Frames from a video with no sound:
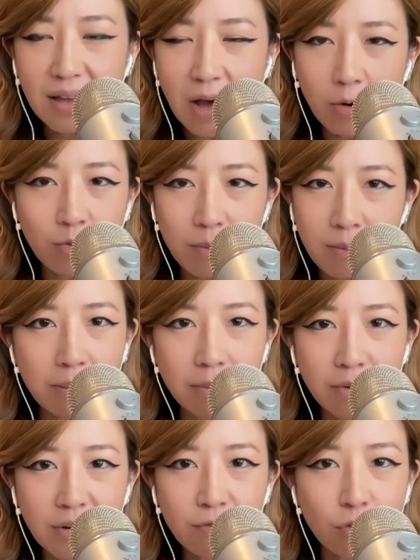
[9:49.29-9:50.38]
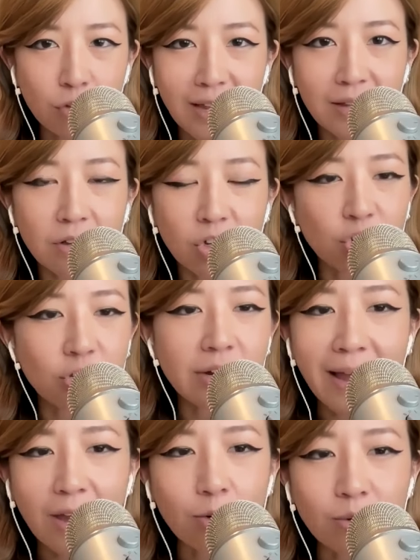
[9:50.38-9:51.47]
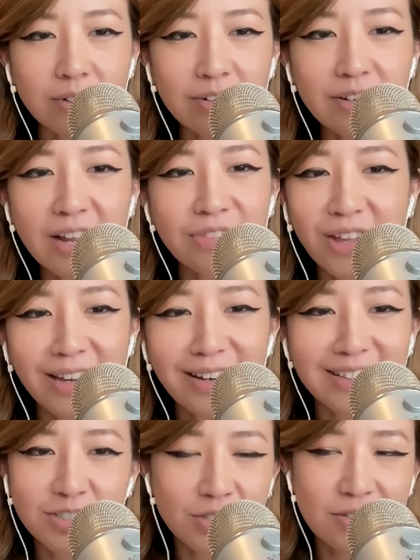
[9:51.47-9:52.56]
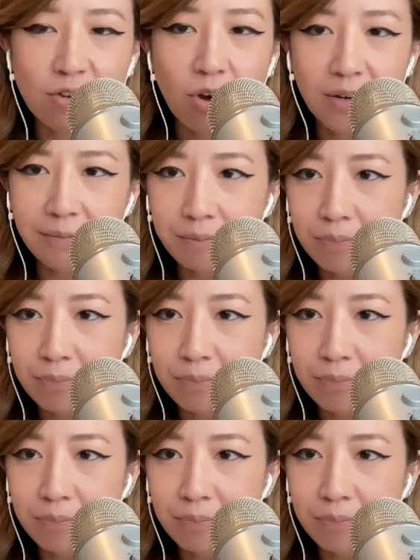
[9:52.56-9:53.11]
I'll remember it for like a good hour and then it's just gone.